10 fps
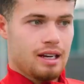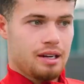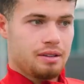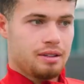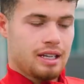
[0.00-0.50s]

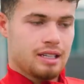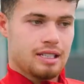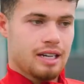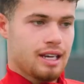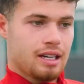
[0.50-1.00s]
uh, like you
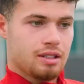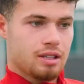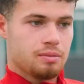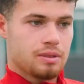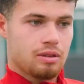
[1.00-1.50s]
said, that
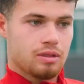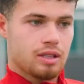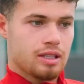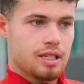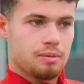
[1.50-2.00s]
just comes down
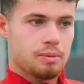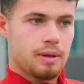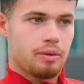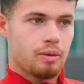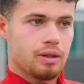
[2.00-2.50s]
to the team
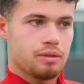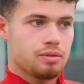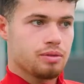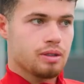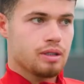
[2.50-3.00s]
spirit. With
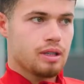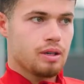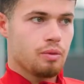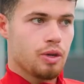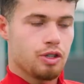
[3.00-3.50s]

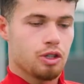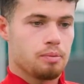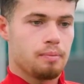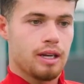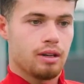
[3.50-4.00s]
it weren't
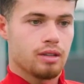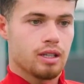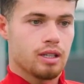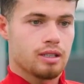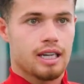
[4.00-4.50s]
just me on
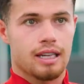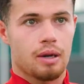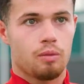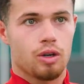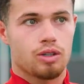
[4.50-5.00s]
the
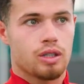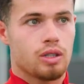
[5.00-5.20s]
sideline watching;